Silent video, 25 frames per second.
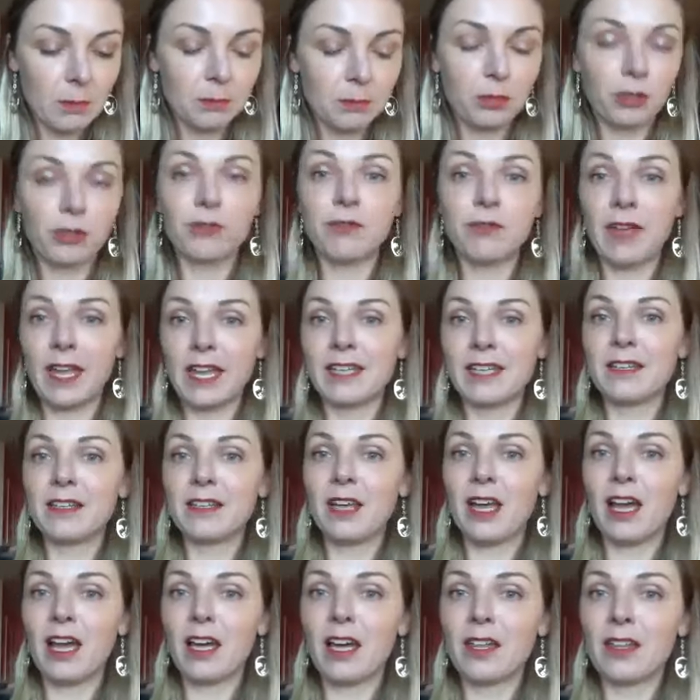prevent
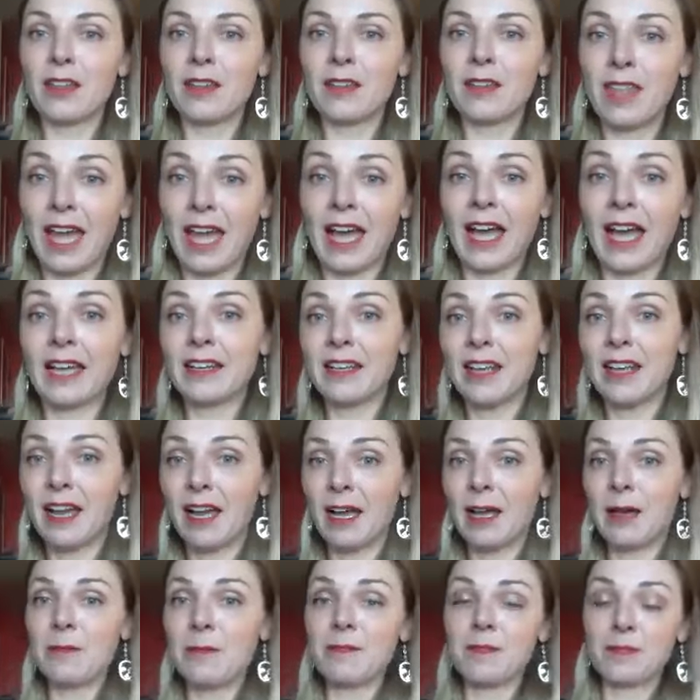that
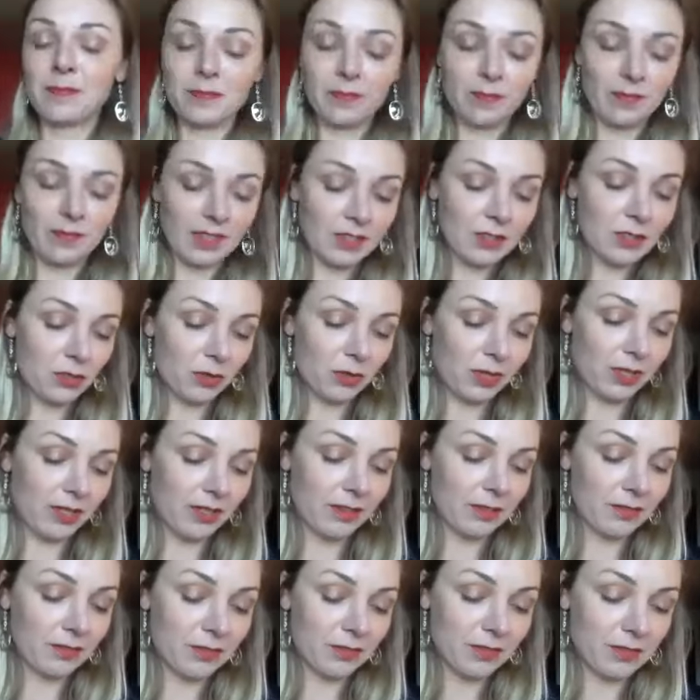sort
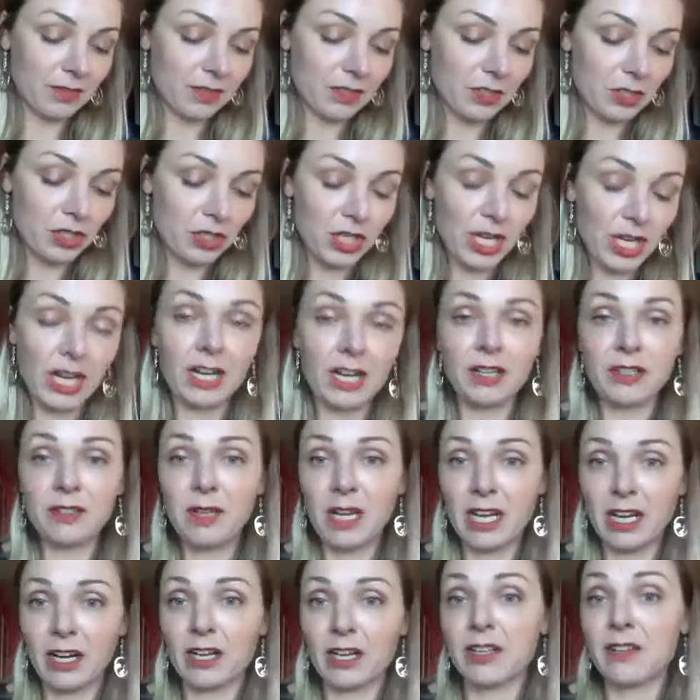of shared
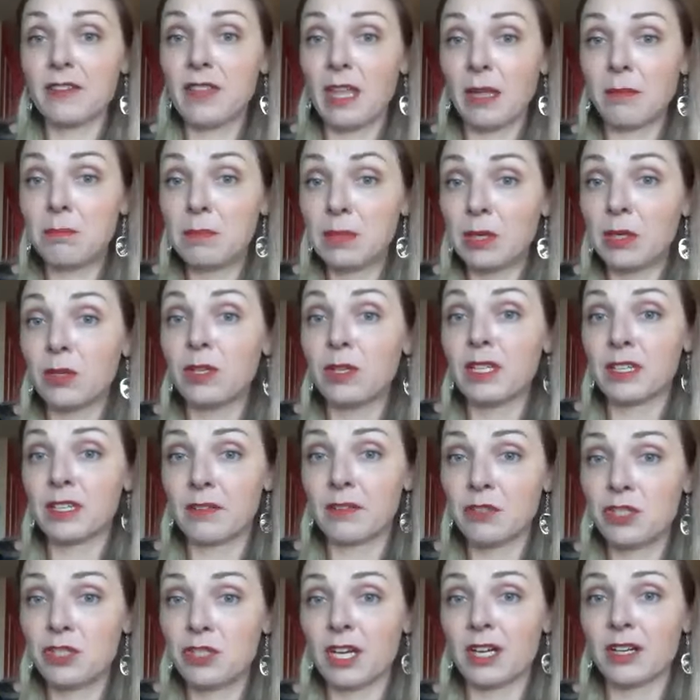narrative, that building of
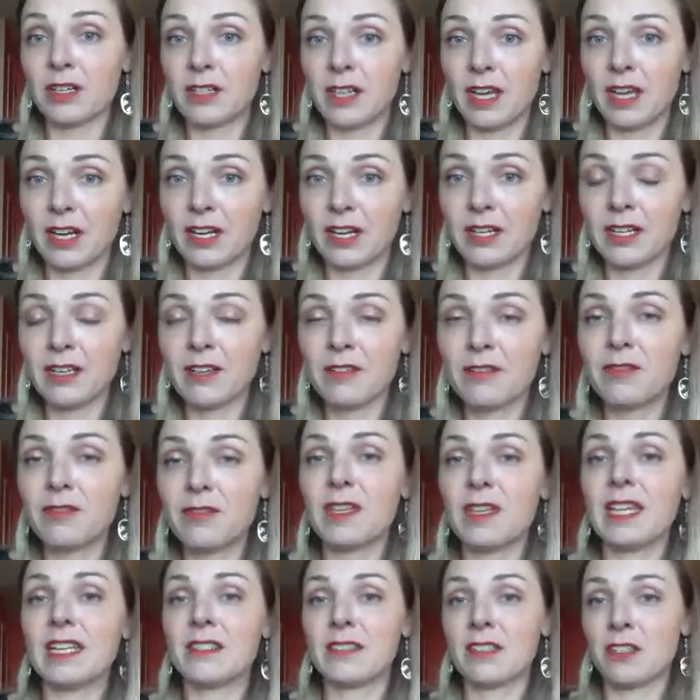shared narrative.
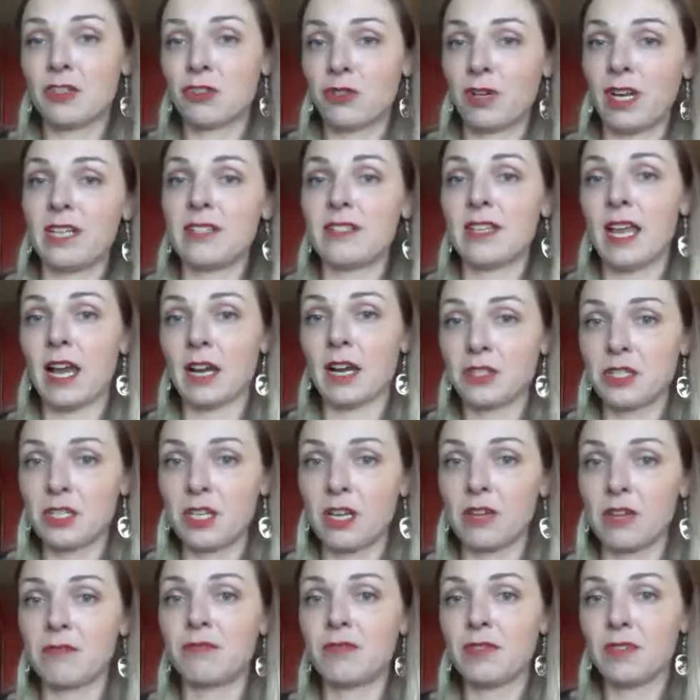It's a transaction
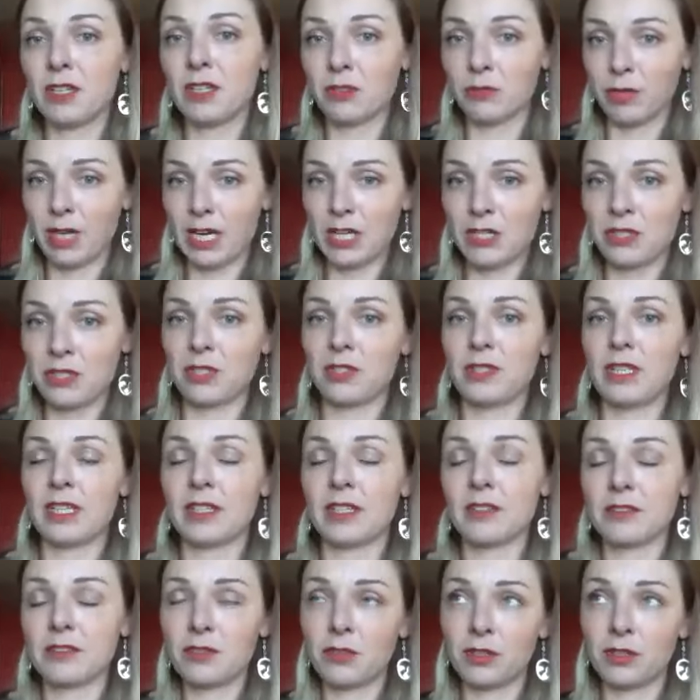of erasure
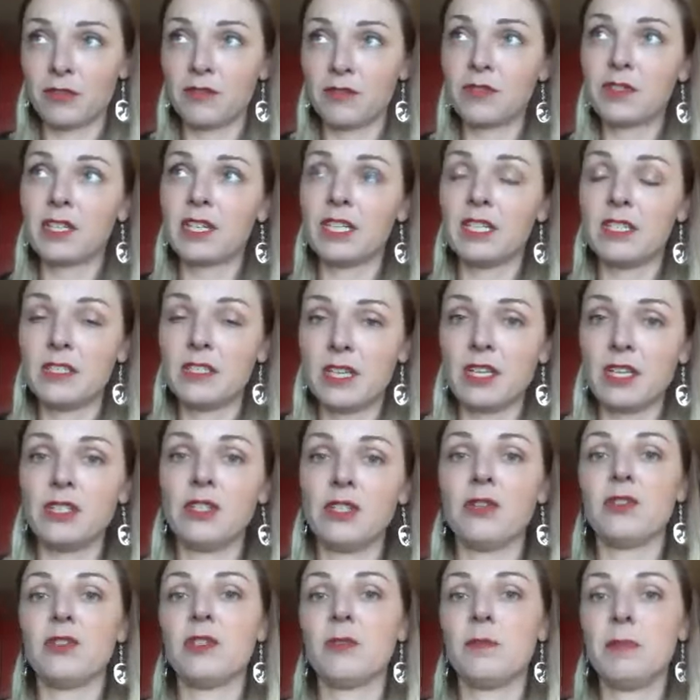that sort of
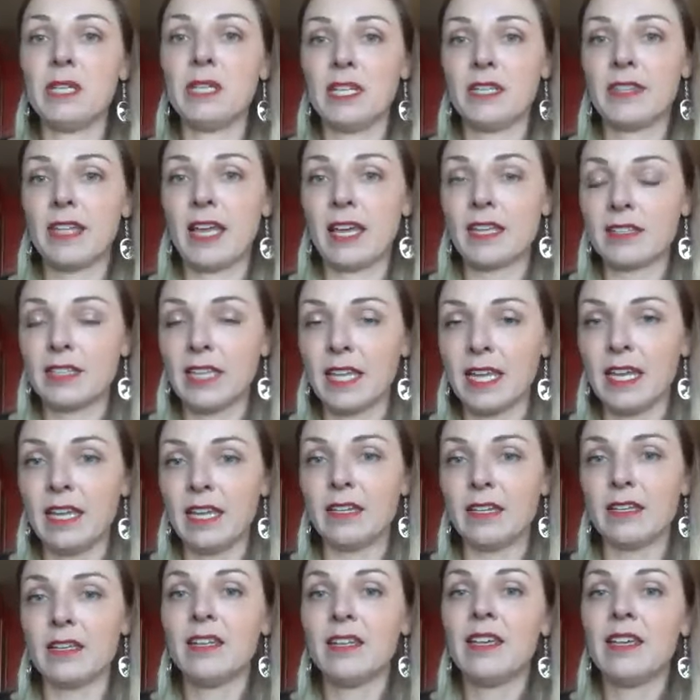continued to be in that
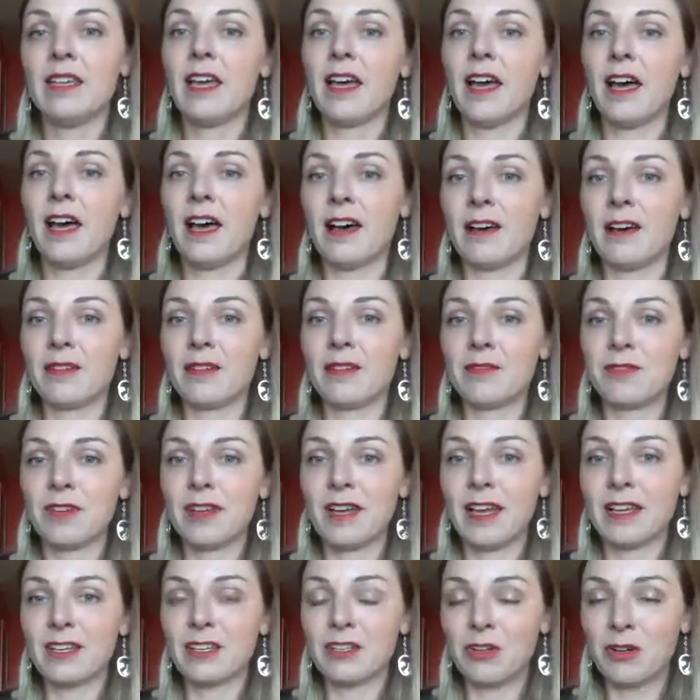lane of,
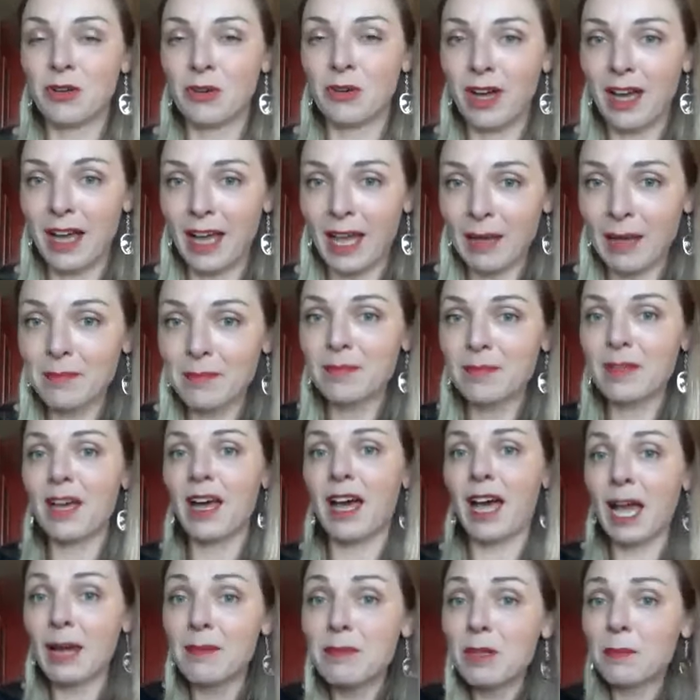you know,
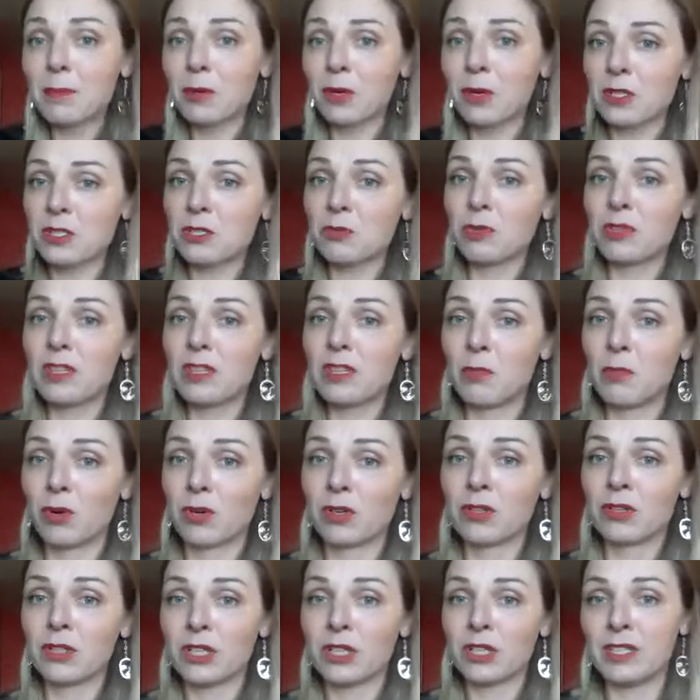I'm the person with the
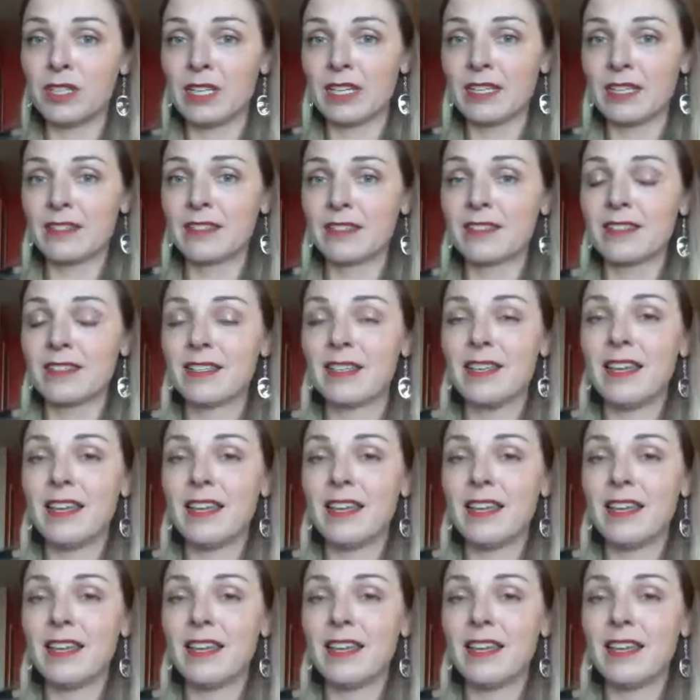moral goodness.